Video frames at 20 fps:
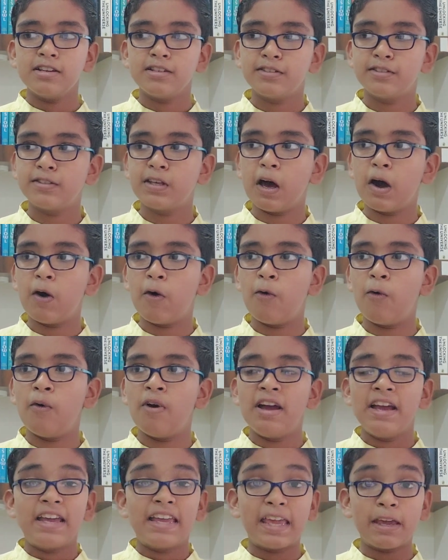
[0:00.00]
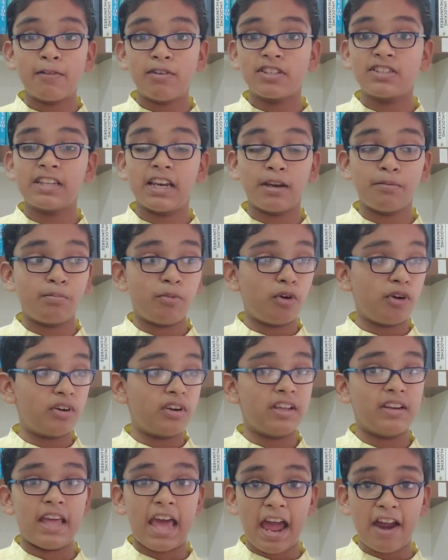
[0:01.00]
So he was
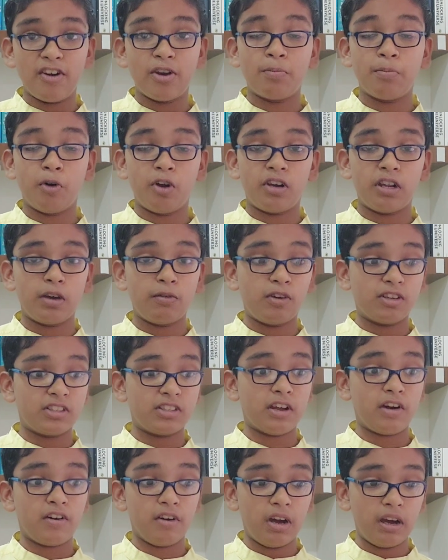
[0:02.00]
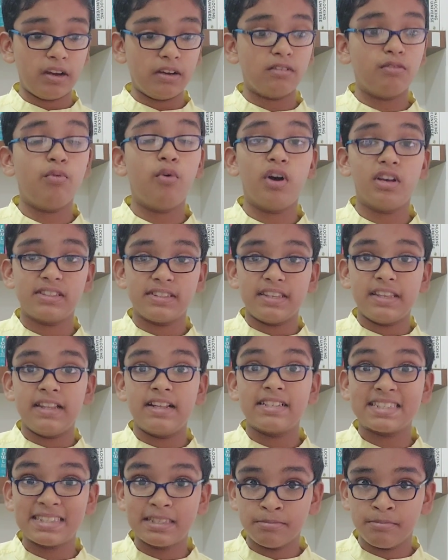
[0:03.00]
teleported. Harry Potter was now was
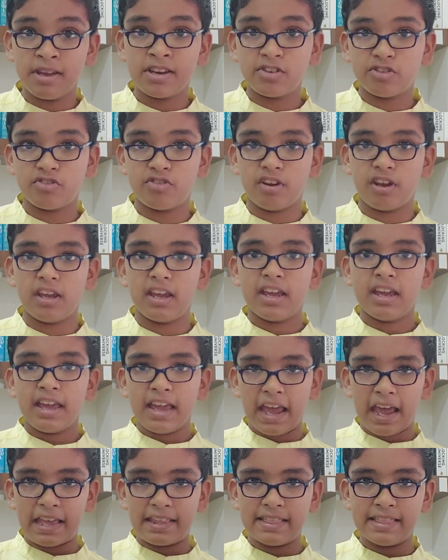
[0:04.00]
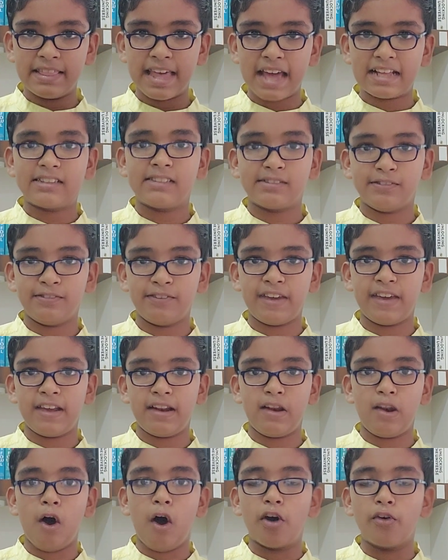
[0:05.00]
in a cemetery, and that's
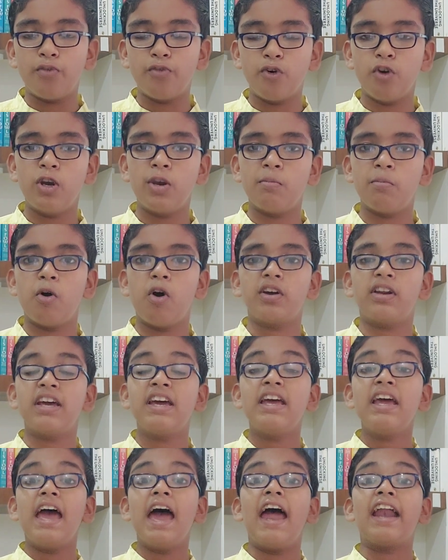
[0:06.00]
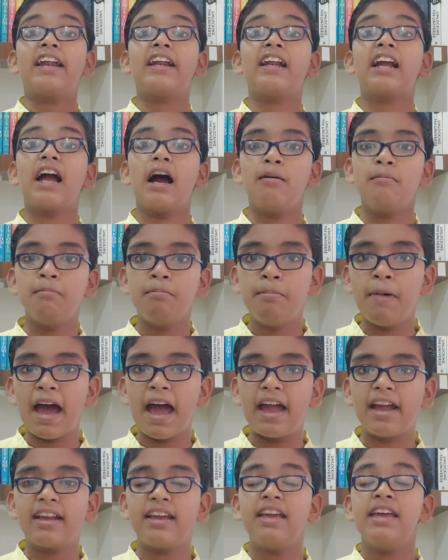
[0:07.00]
where Lord Voldemort had come
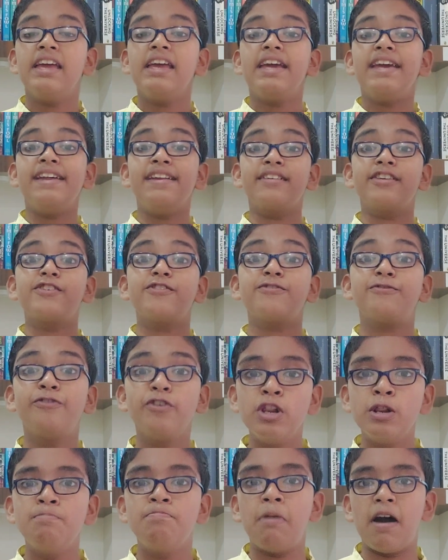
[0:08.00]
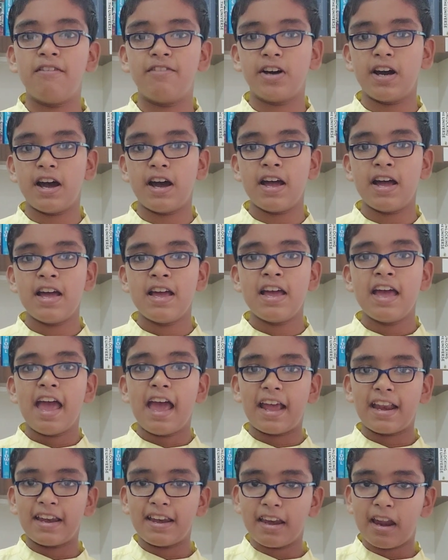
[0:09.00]
back in his full power.
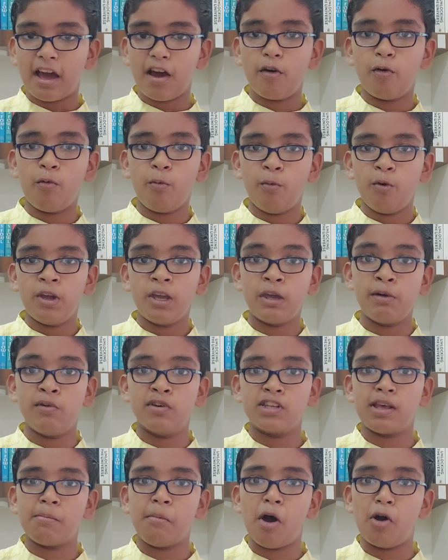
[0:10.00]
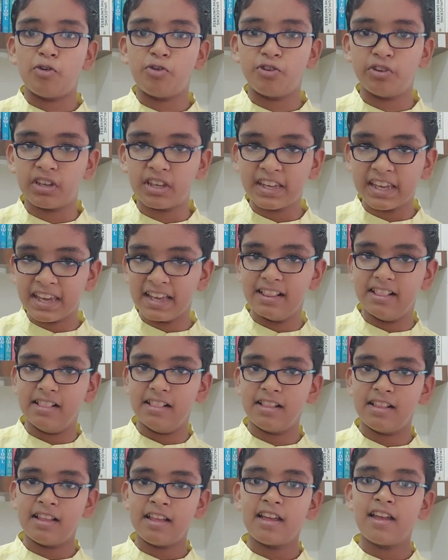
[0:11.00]
And now he was about to
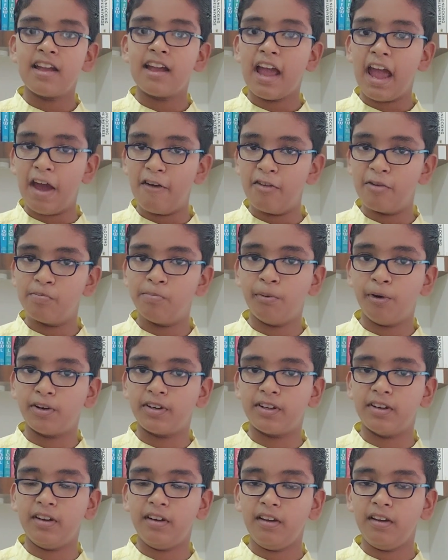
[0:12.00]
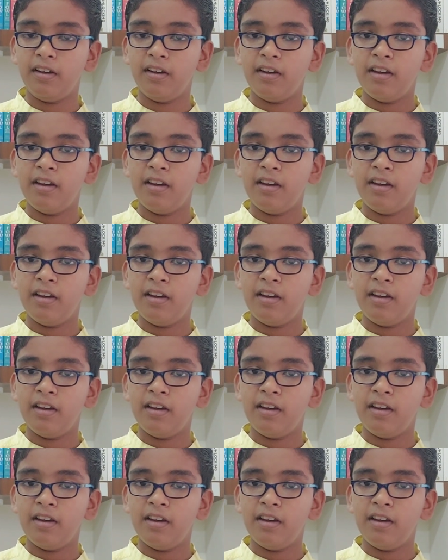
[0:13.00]
kill Harry Potter.